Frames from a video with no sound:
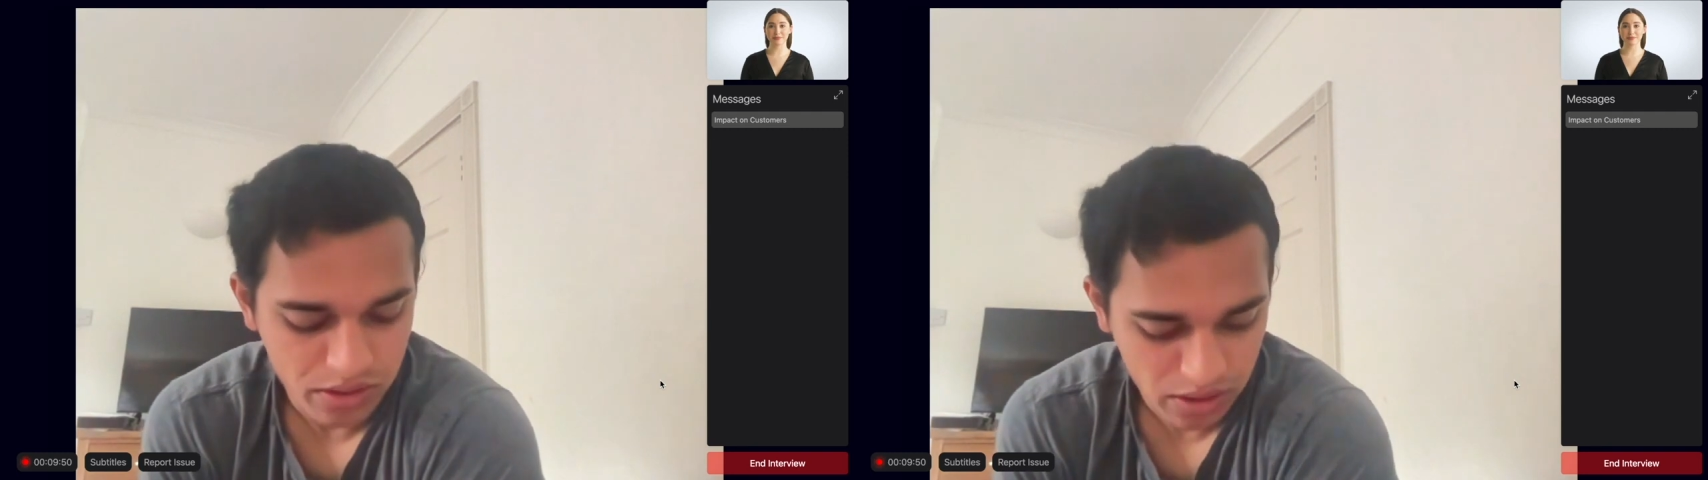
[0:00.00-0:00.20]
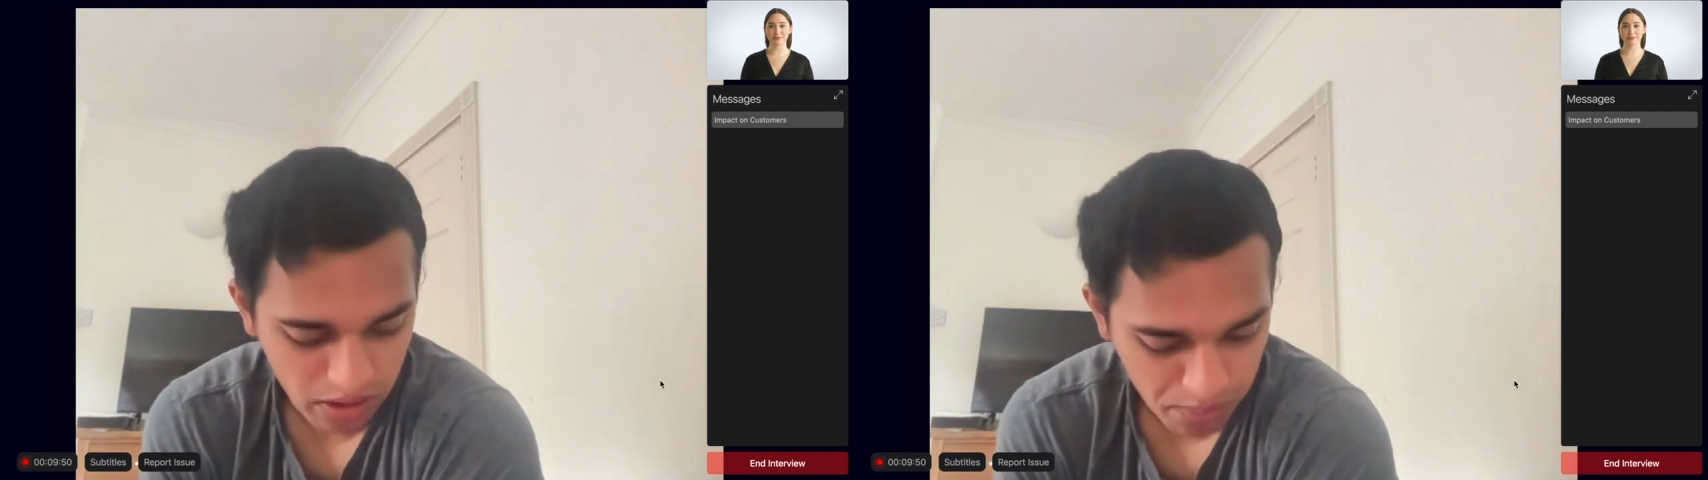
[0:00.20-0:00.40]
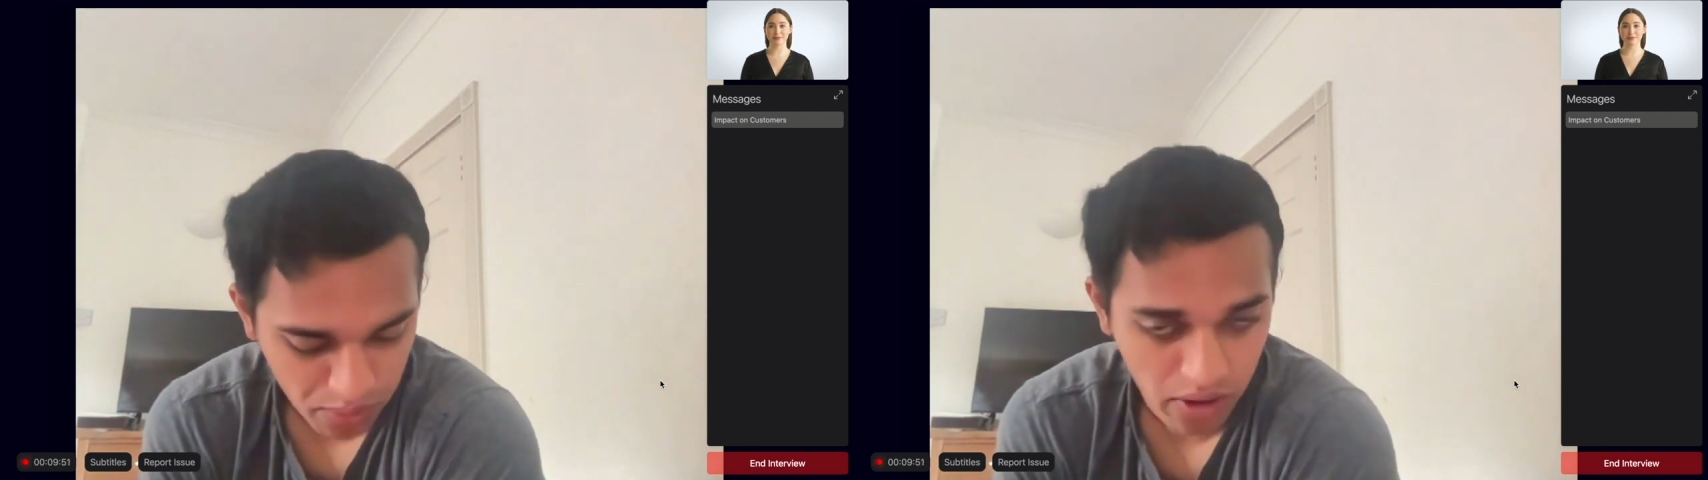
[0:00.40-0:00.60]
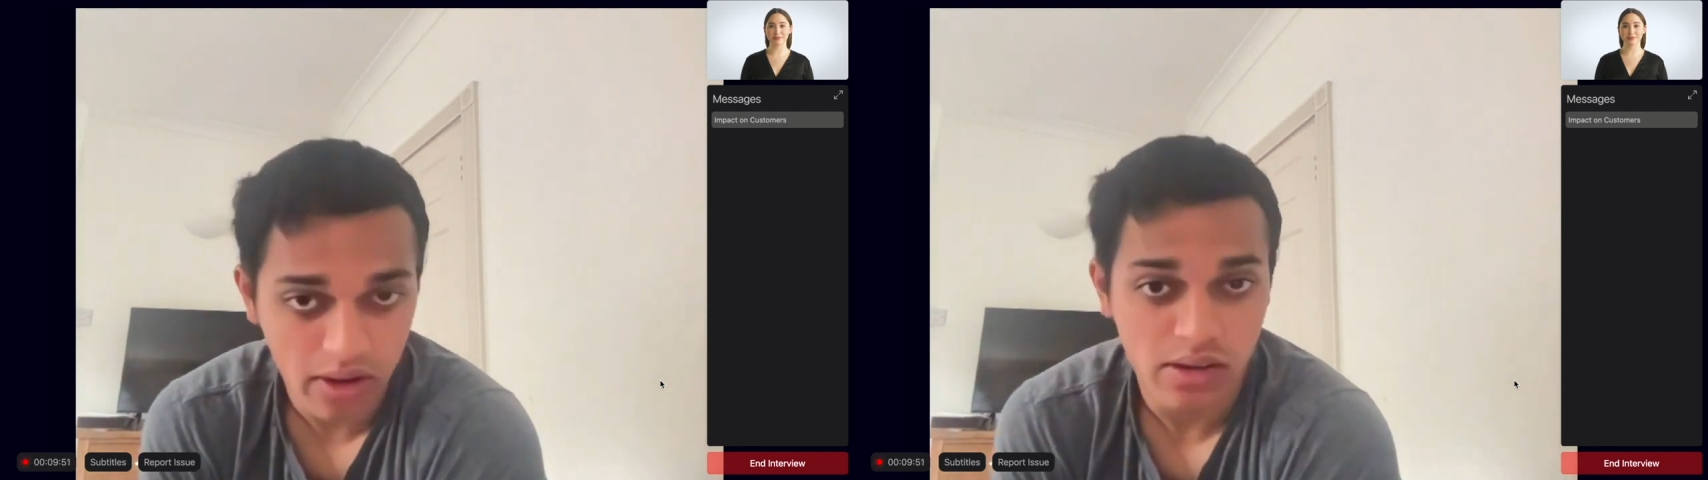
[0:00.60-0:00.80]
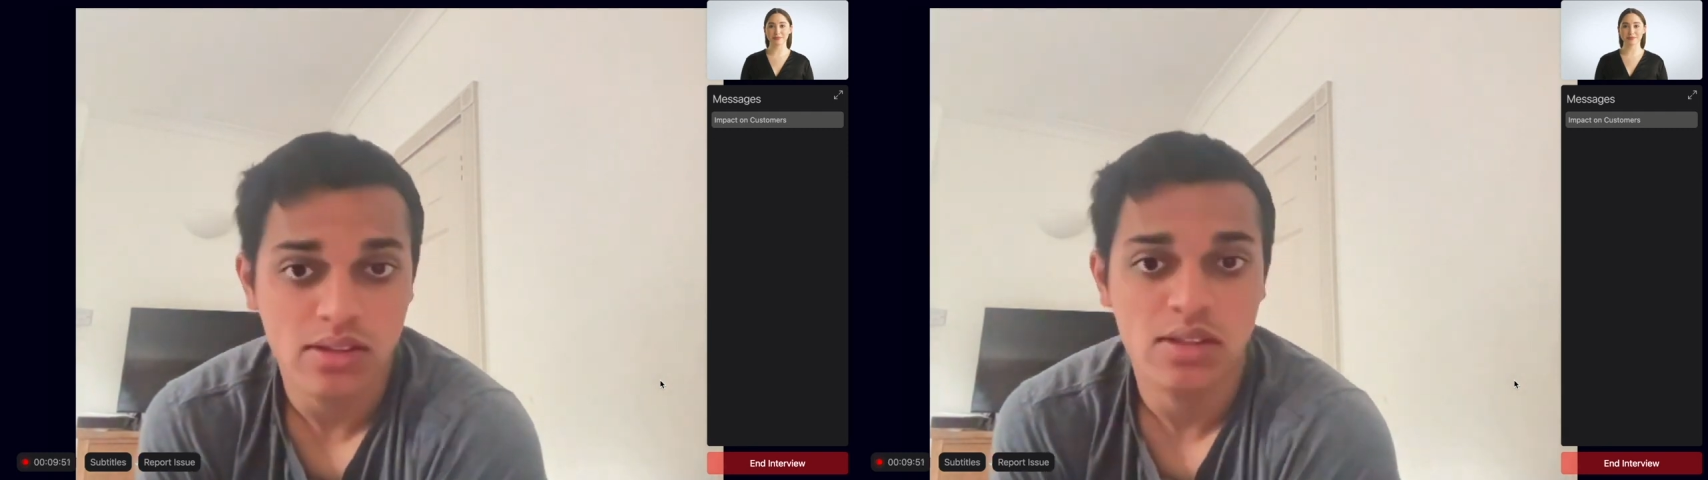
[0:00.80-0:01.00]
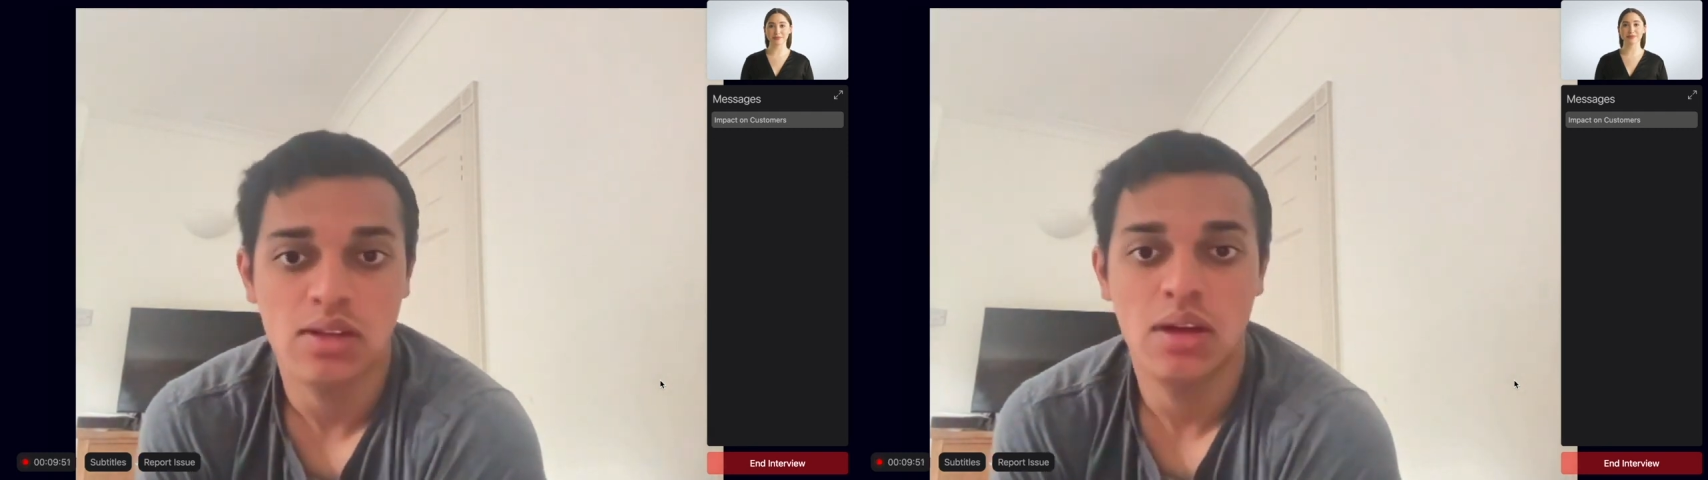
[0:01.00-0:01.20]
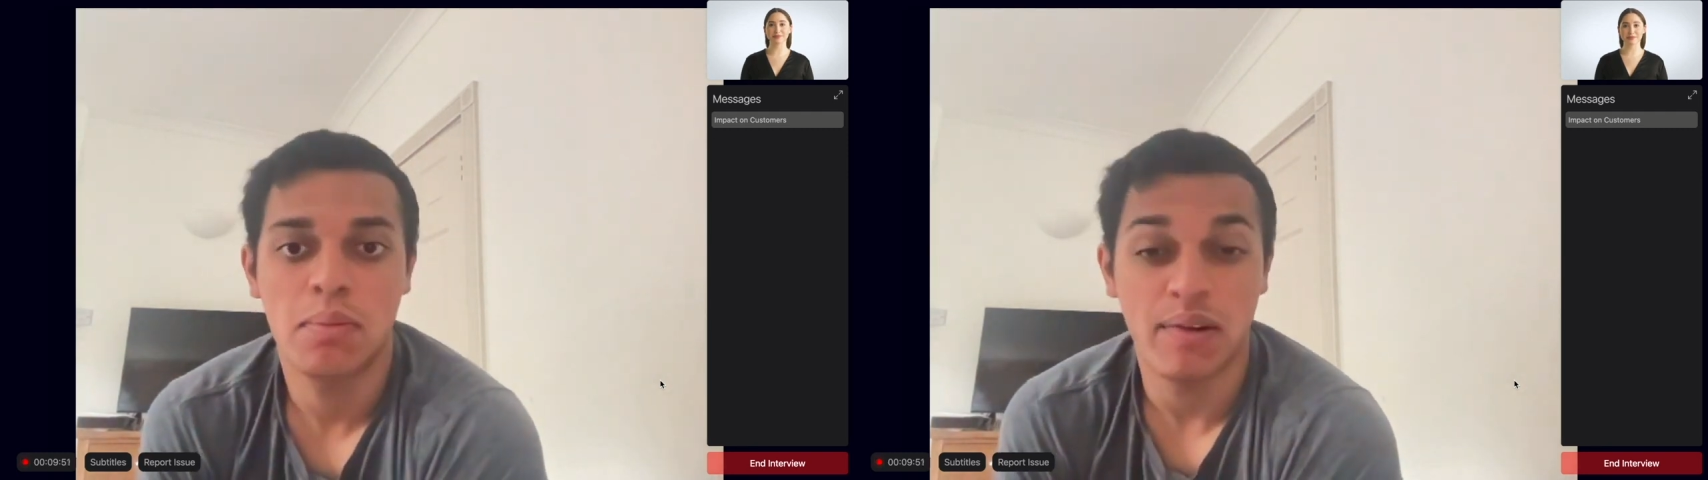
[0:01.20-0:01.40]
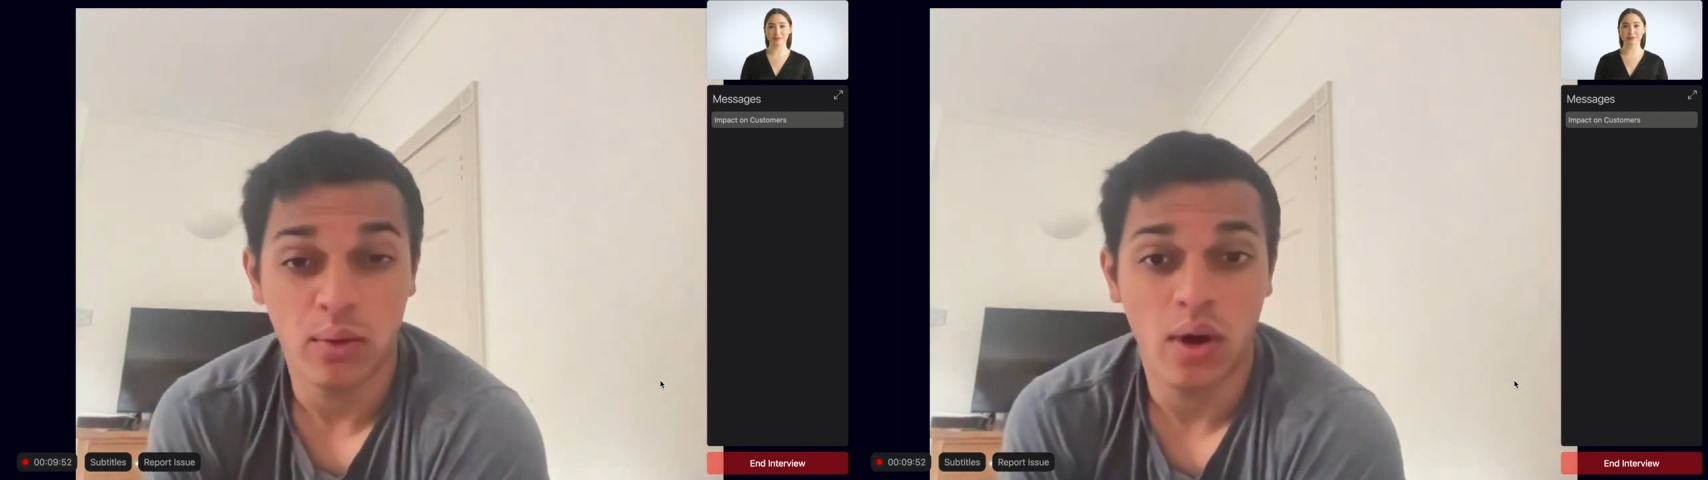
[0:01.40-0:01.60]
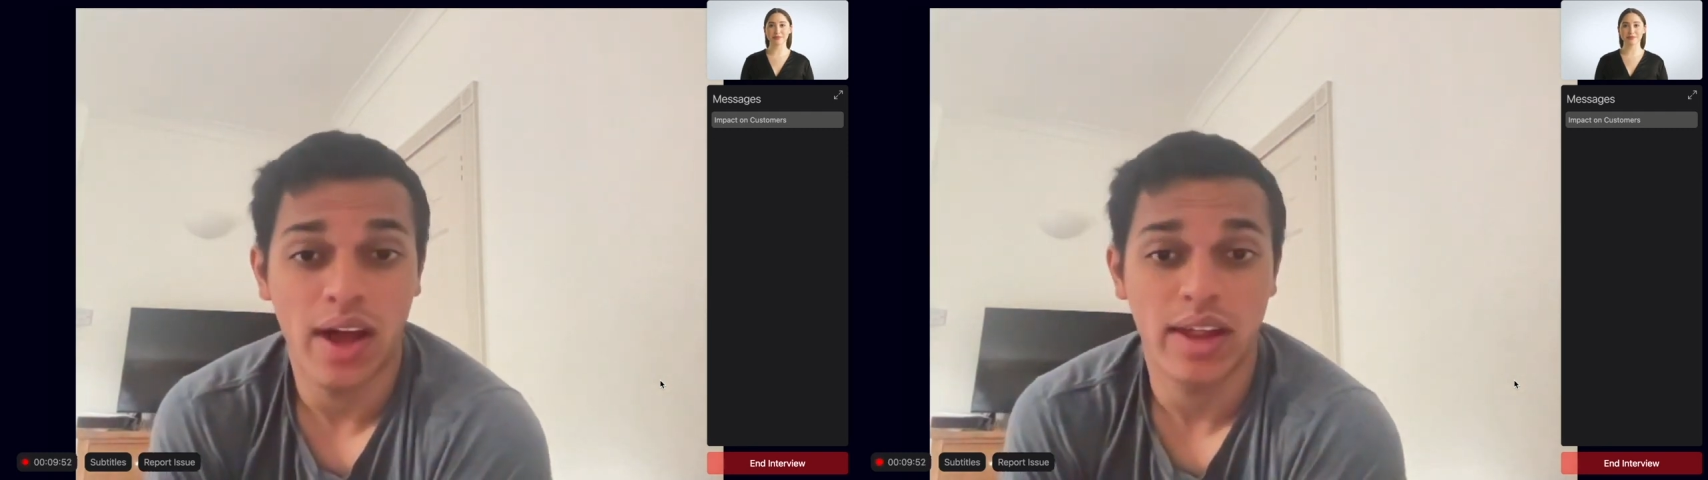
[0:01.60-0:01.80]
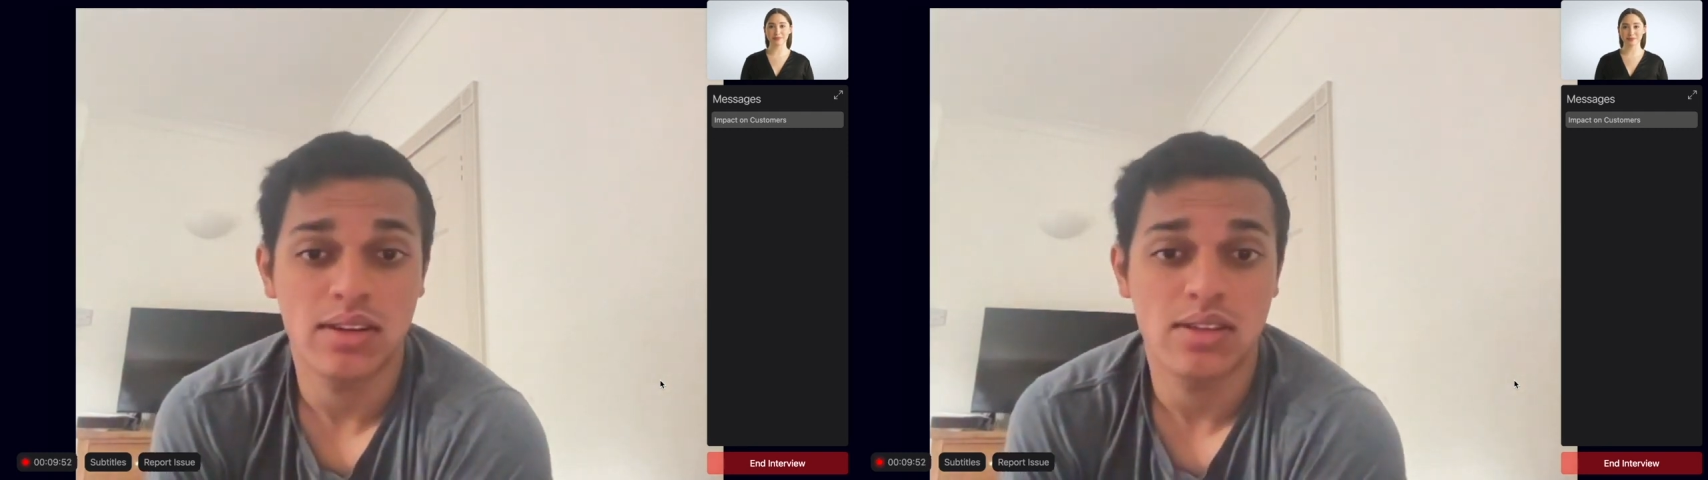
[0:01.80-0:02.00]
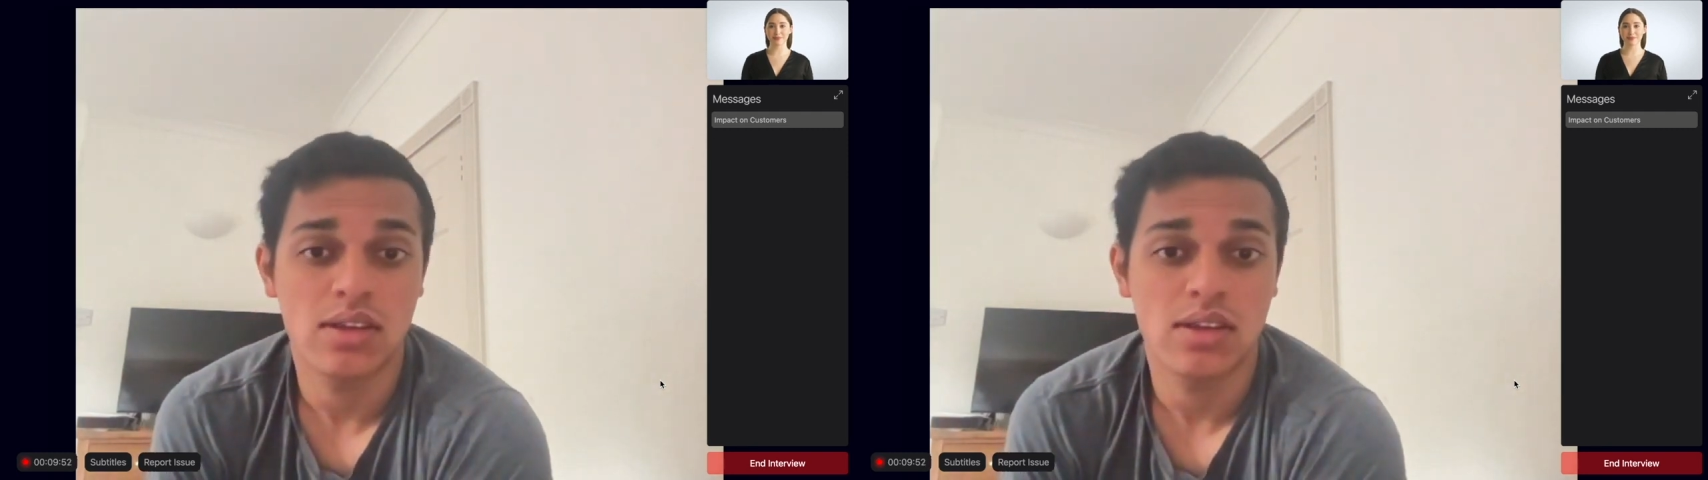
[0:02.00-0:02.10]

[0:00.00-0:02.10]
the products beforehand.